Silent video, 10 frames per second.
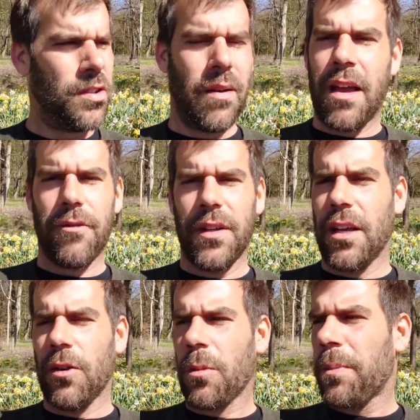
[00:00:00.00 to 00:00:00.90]
So
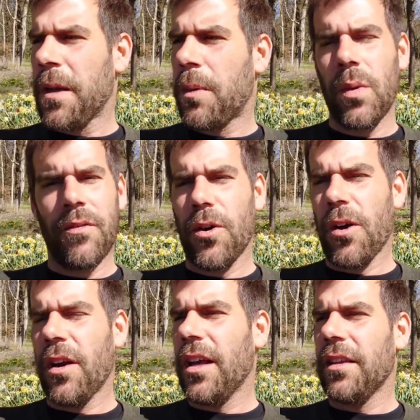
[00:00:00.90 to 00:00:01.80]
everyday normal people, we've
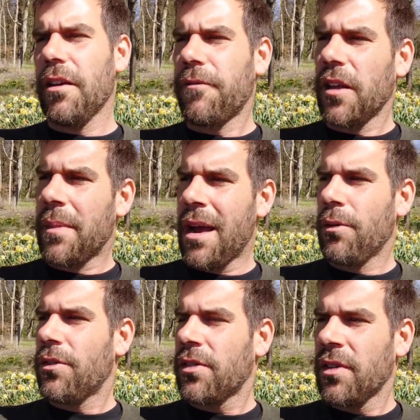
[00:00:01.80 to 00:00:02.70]
all got it in different
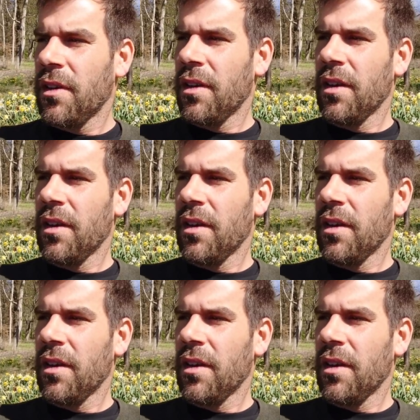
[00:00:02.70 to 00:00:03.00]
amounts,